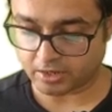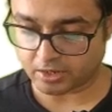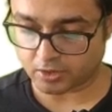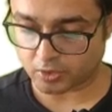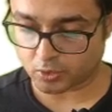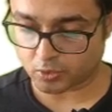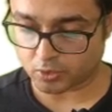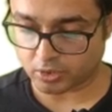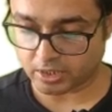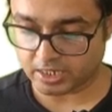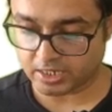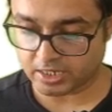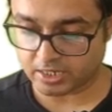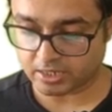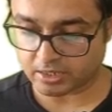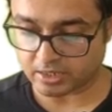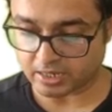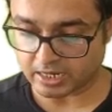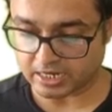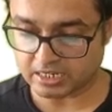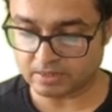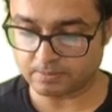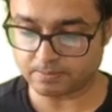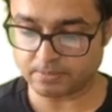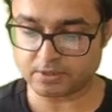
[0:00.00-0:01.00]

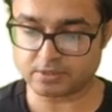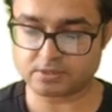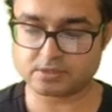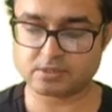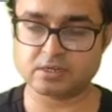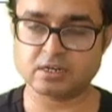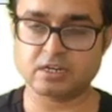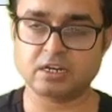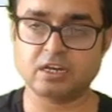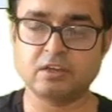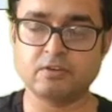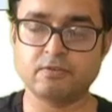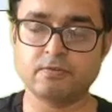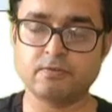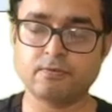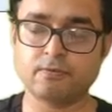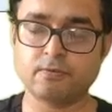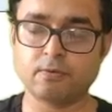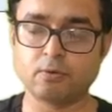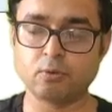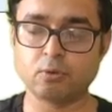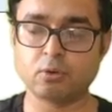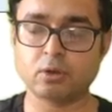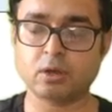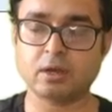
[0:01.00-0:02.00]
29%. If
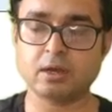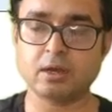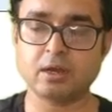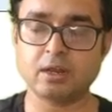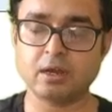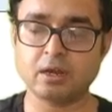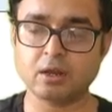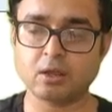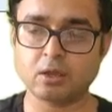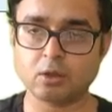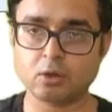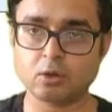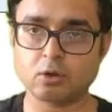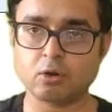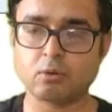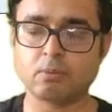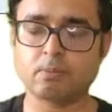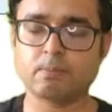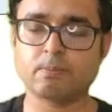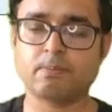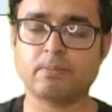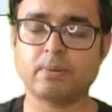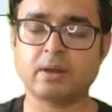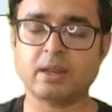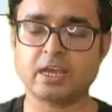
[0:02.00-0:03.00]
focal
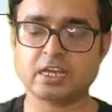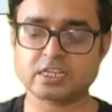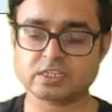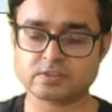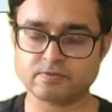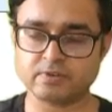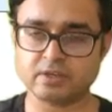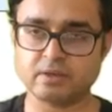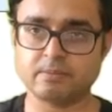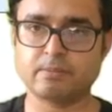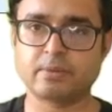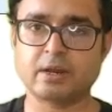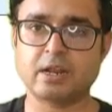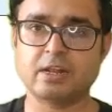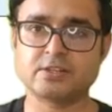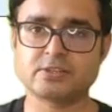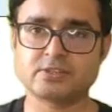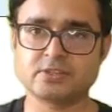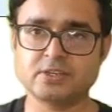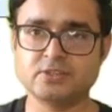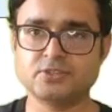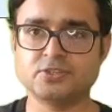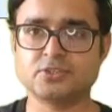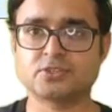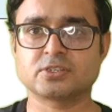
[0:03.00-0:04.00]
complex febrile
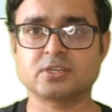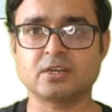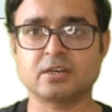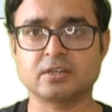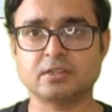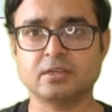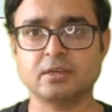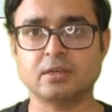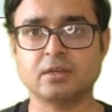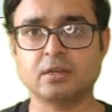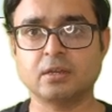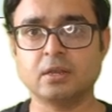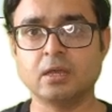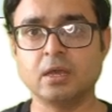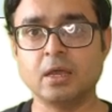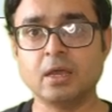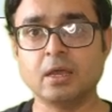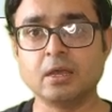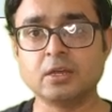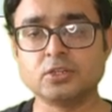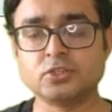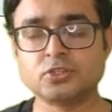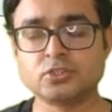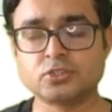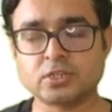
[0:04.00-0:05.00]
seizures are there,
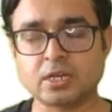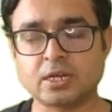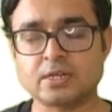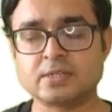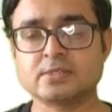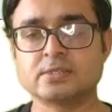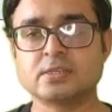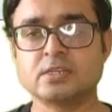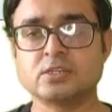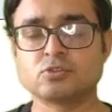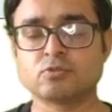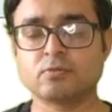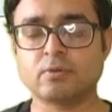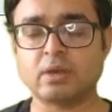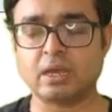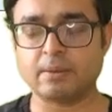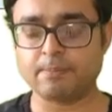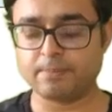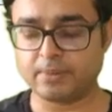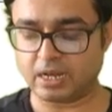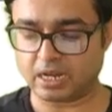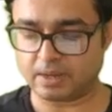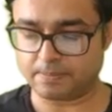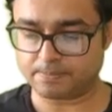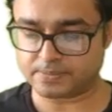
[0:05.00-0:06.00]
chances of
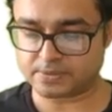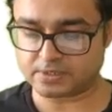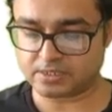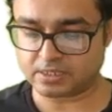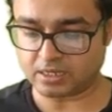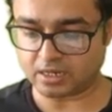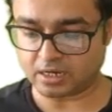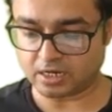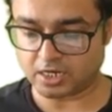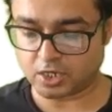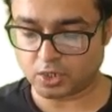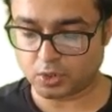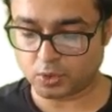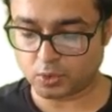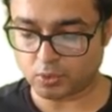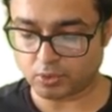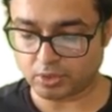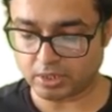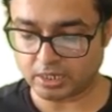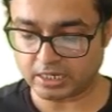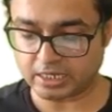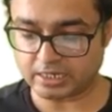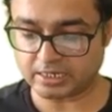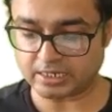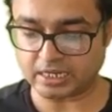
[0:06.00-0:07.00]
epilepsy are
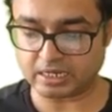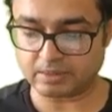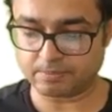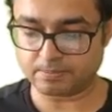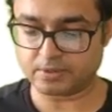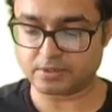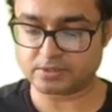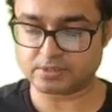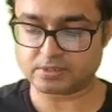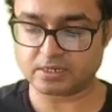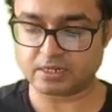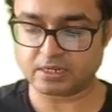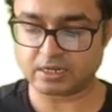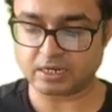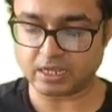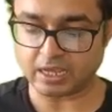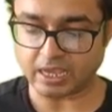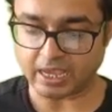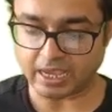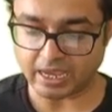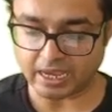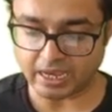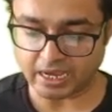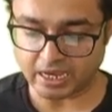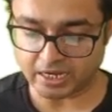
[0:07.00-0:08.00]
29%.
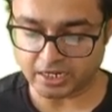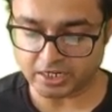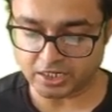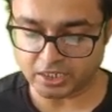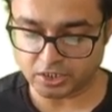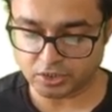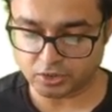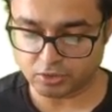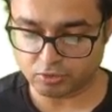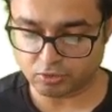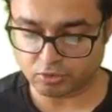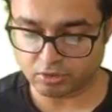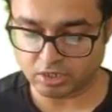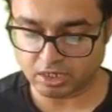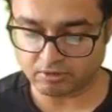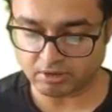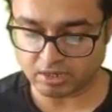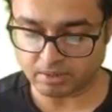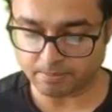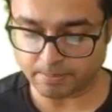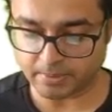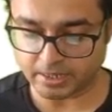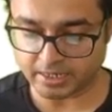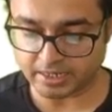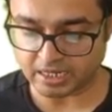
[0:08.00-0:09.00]
Any
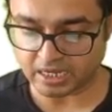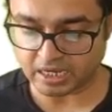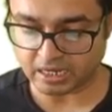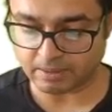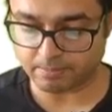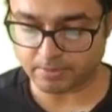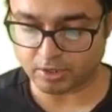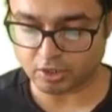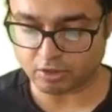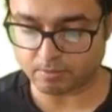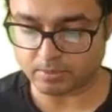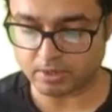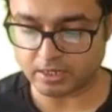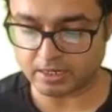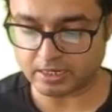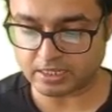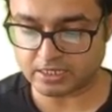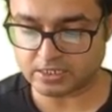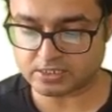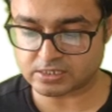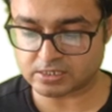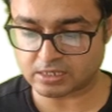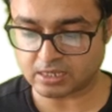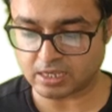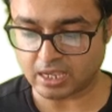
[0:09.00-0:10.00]
neurodevelopment
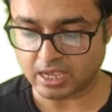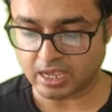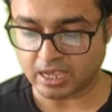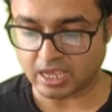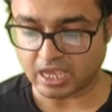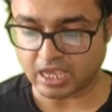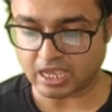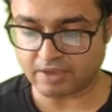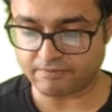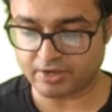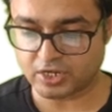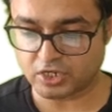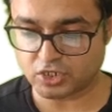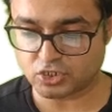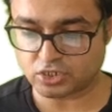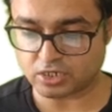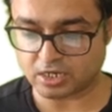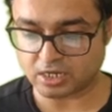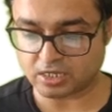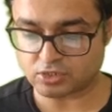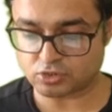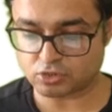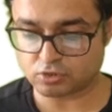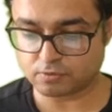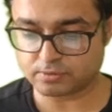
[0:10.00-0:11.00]
abnormalities having
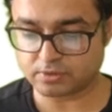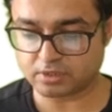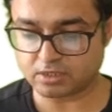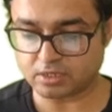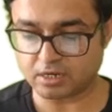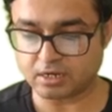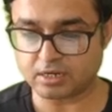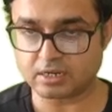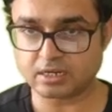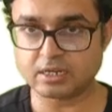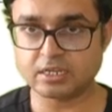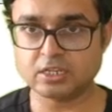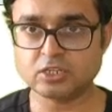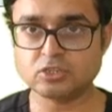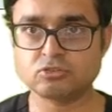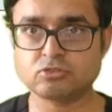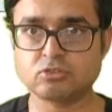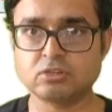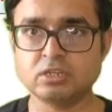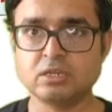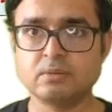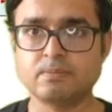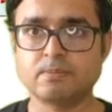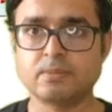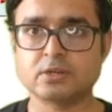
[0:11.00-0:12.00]
chance of
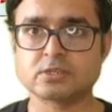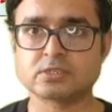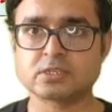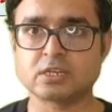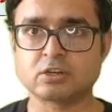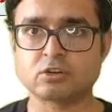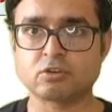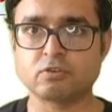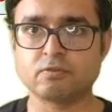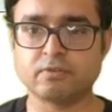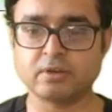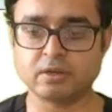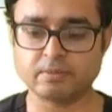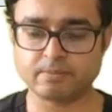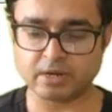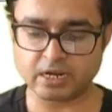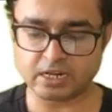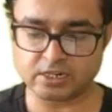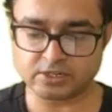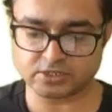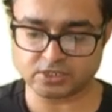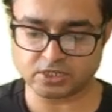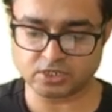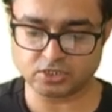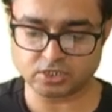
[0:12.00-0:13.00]
33% of
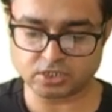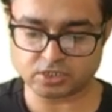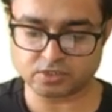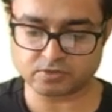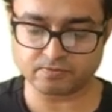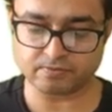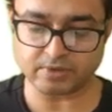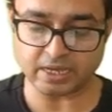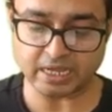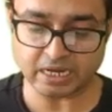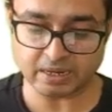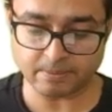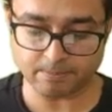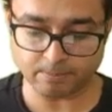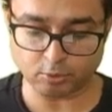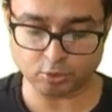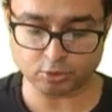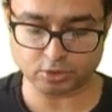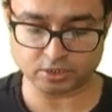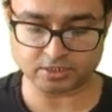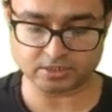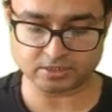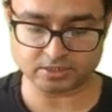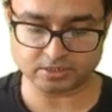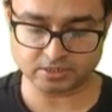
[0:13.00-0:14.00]
febrile seizures. Very
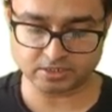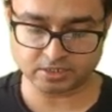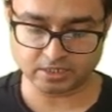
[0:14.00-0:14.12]
important.